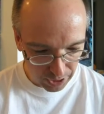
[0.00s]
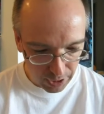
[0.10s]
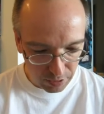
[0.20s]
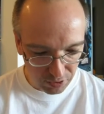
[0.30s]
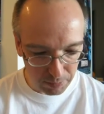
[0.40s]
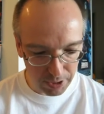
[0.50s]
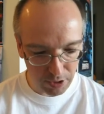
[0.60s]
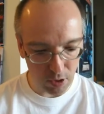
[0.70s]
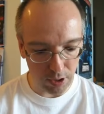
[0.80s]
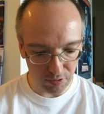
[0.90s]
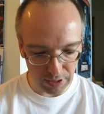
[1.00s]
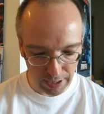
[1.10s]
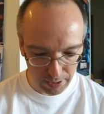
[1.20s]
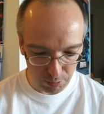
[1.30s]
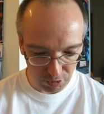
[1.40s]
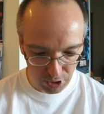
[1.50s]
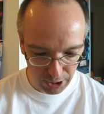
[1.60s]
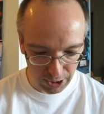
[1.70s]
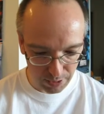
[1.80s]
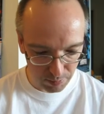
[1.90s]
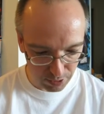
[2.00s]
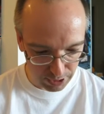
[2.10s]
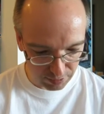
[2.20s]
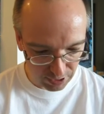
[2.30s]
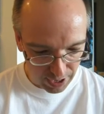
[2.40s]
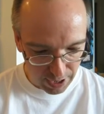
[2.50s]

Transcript: some of the cons, now that we're talking about it,